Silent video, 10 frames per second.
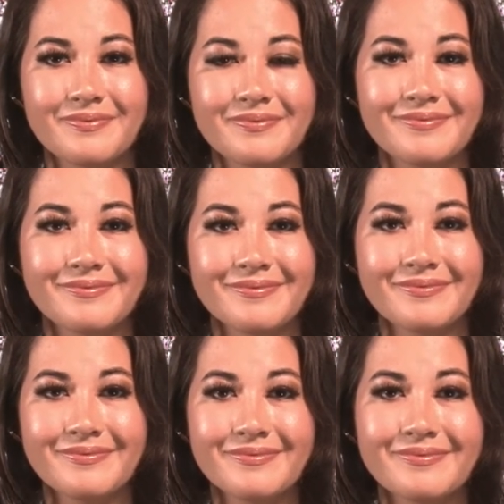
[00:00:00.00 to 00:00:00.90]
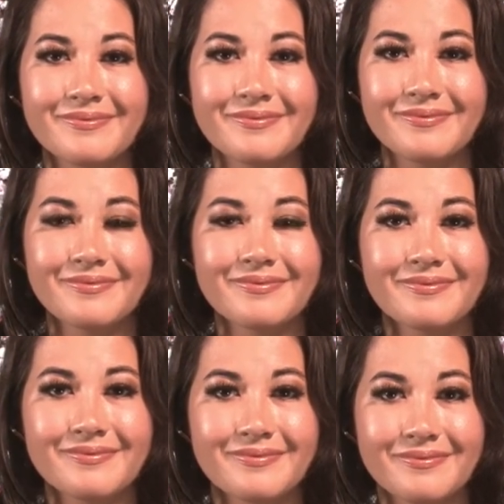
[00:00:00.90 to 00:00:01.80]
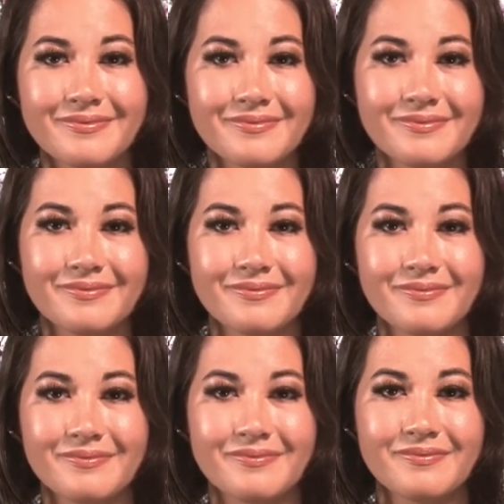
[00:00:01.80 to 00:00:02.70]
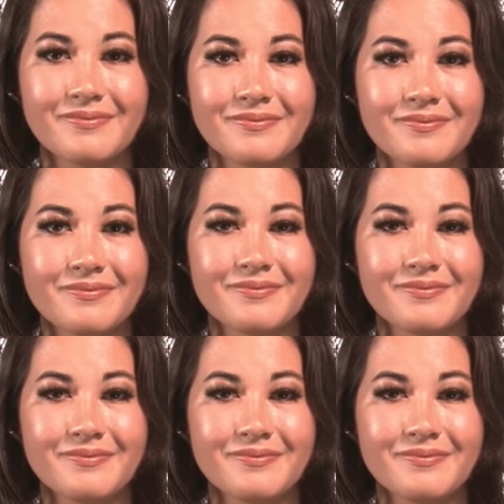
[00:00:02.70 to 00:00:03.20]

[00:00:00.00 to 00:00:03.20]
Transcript: This person isn't speaking.